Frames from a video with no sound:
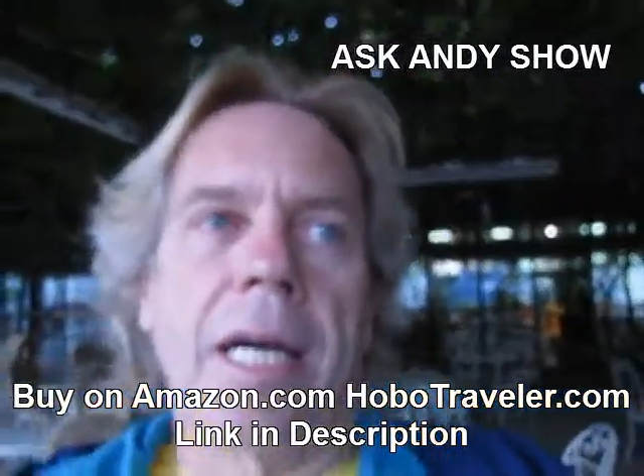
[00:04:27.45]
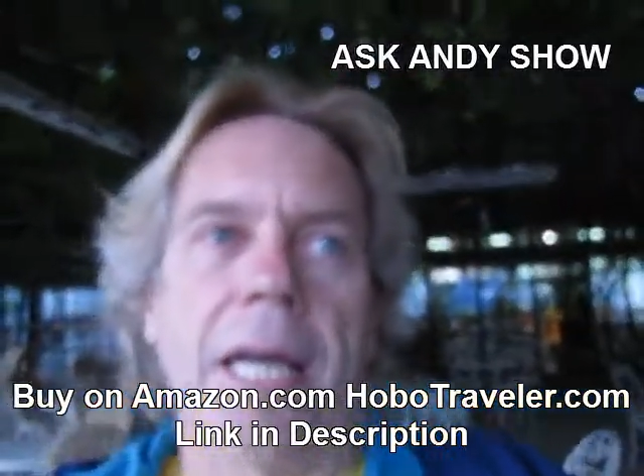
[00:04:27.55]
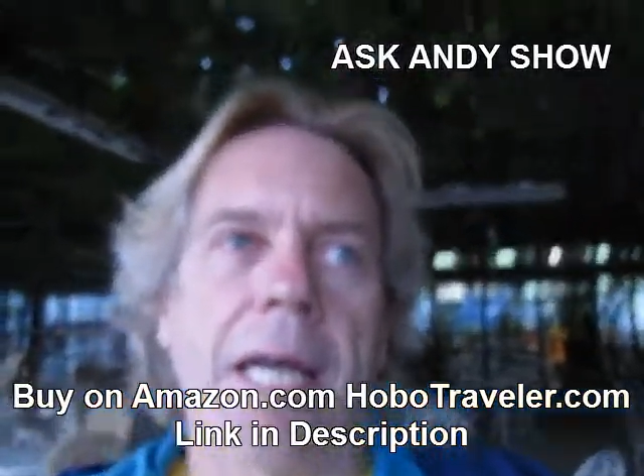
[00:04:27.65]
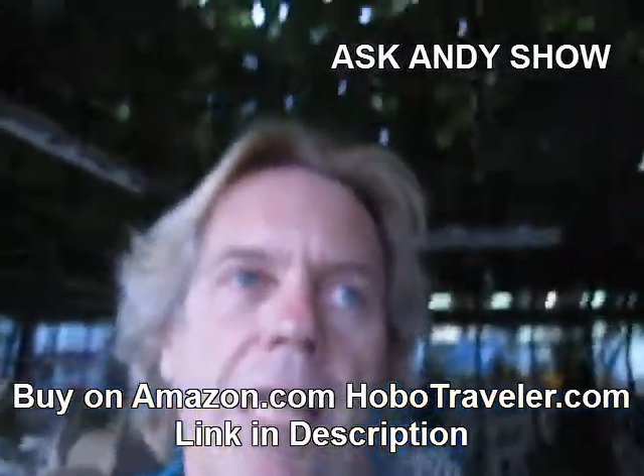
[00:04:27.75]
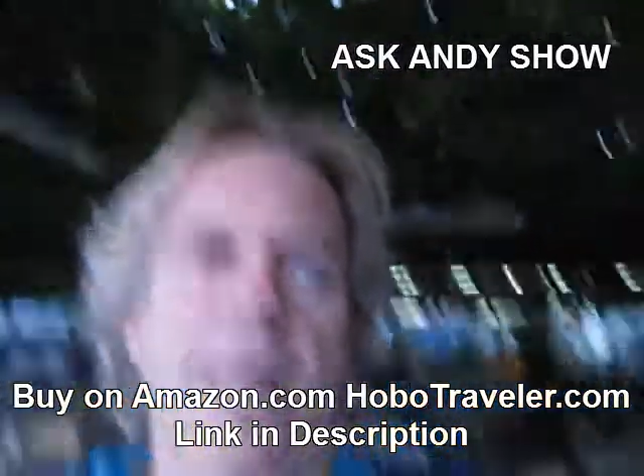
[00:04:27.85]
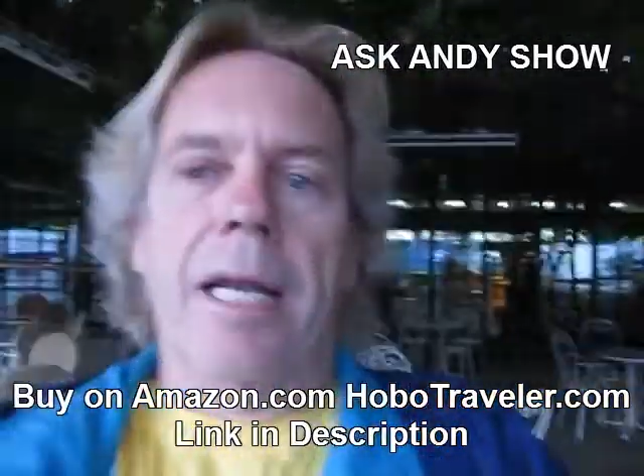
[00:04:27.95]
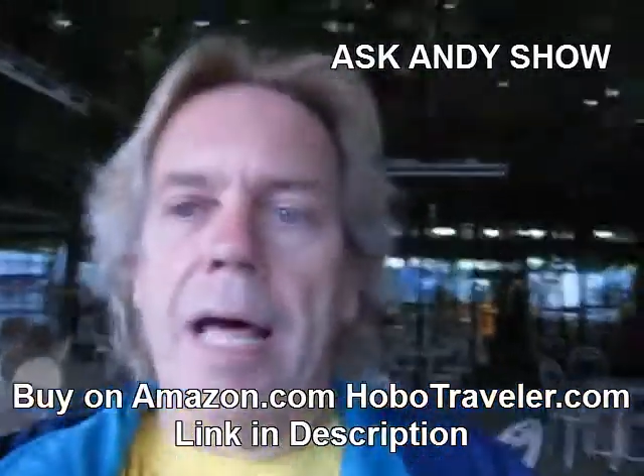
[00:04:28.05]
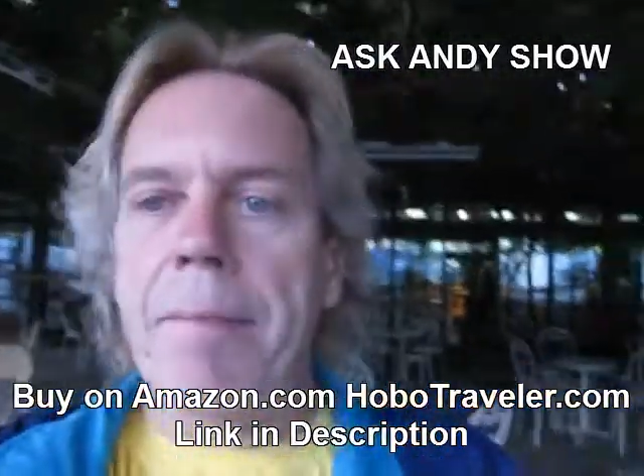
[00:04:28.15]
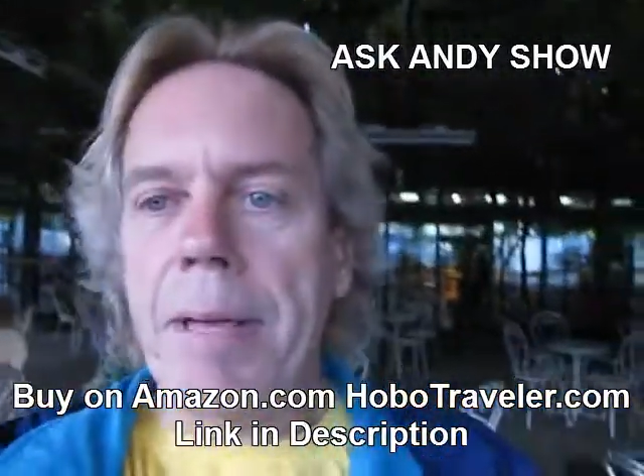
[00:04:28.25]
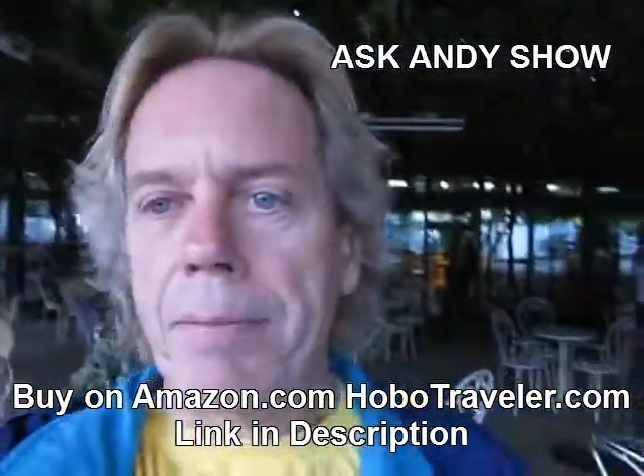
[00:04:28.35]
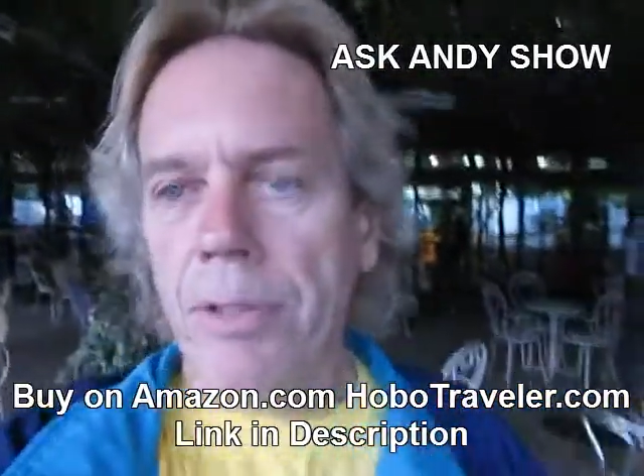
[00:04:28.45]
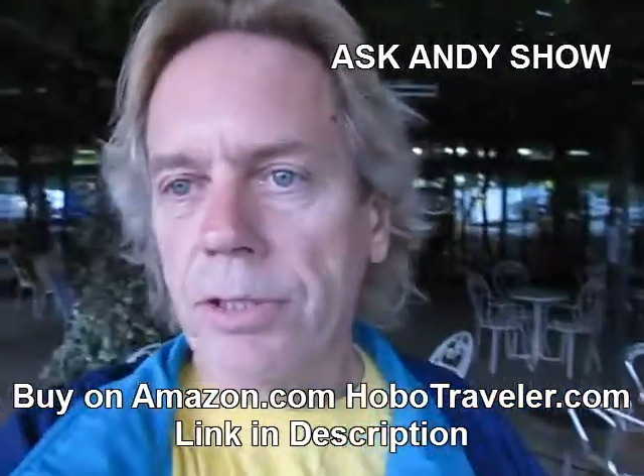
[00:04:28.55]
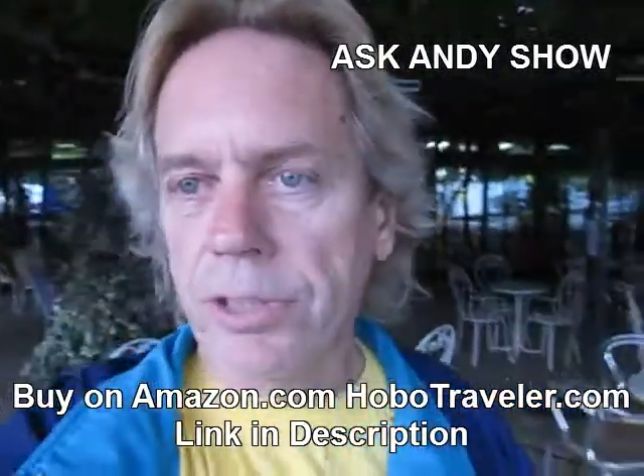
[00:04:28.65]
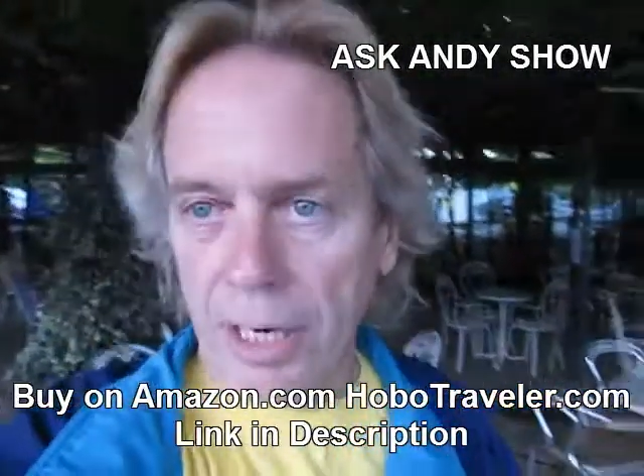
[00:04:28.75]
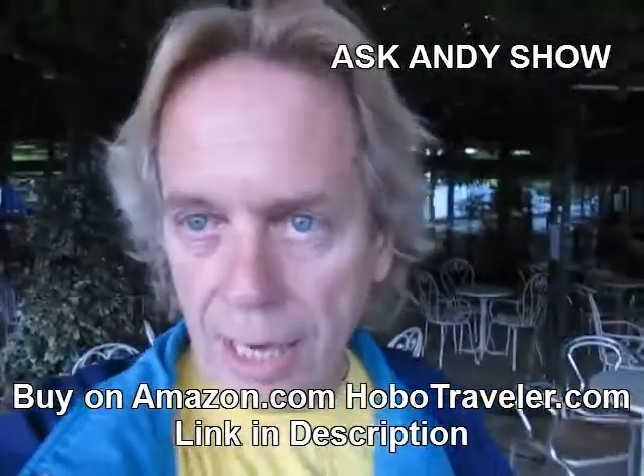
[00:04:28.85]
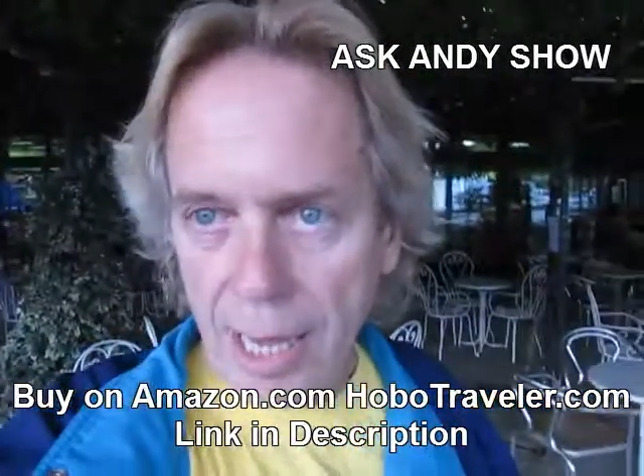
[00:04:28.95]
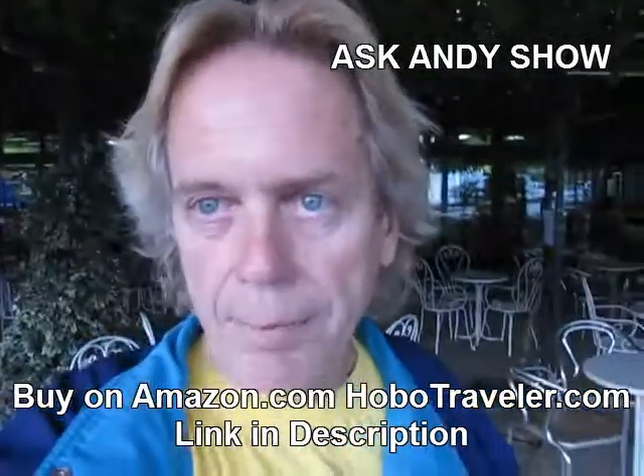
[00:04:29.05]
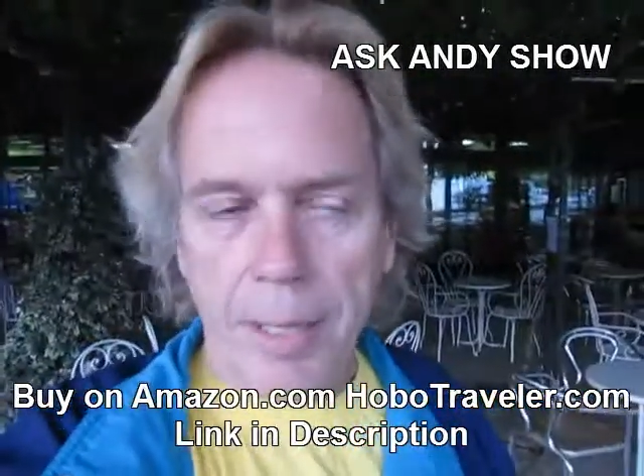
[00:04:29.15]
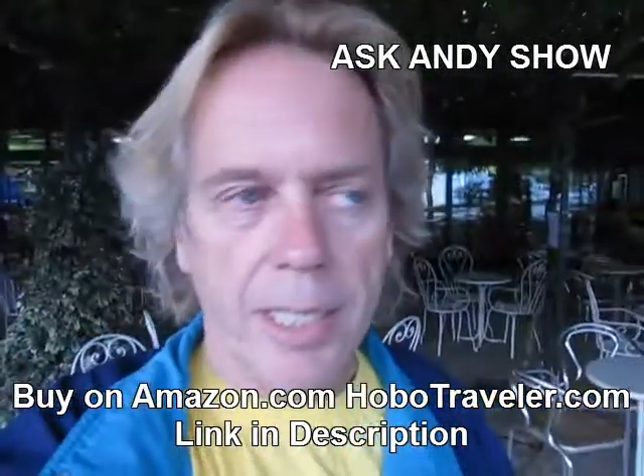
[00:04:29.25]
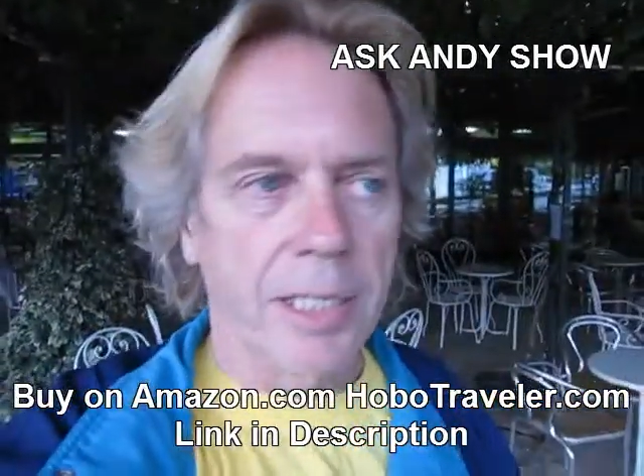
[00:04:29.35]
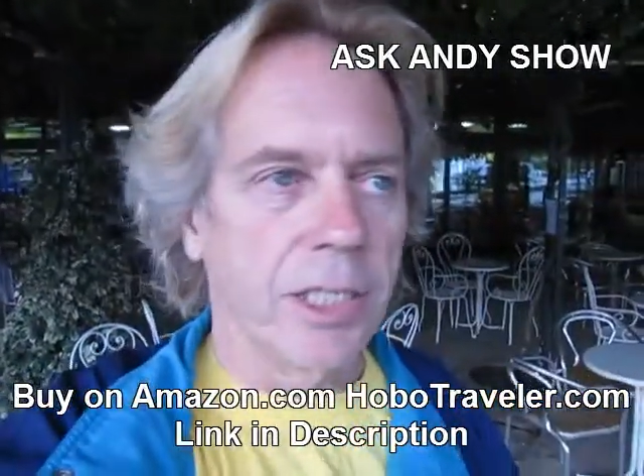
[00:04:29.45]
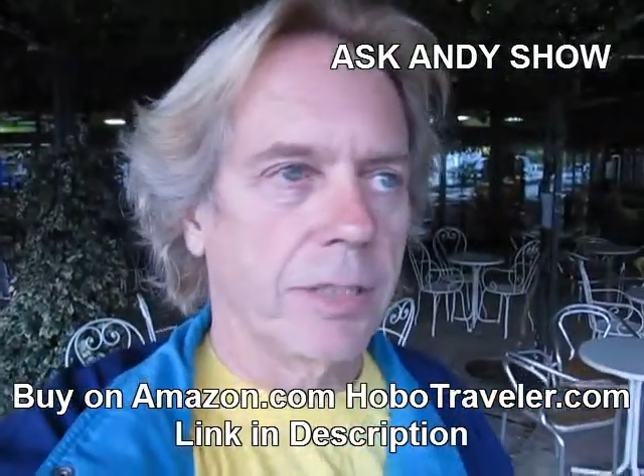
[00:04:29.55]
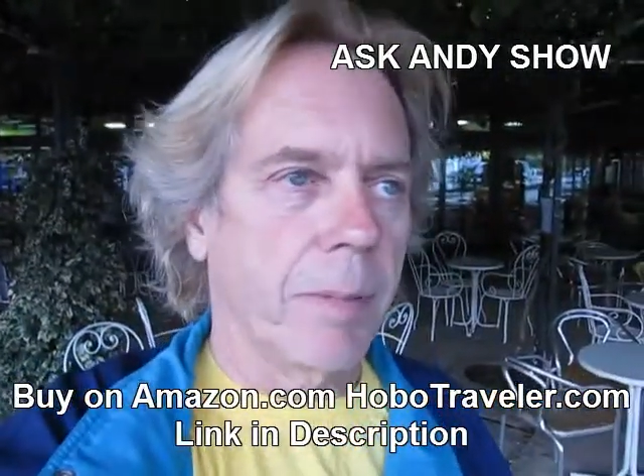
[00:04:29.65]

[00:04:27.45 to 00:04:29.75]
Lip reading: And a lot of people lose a lot of money just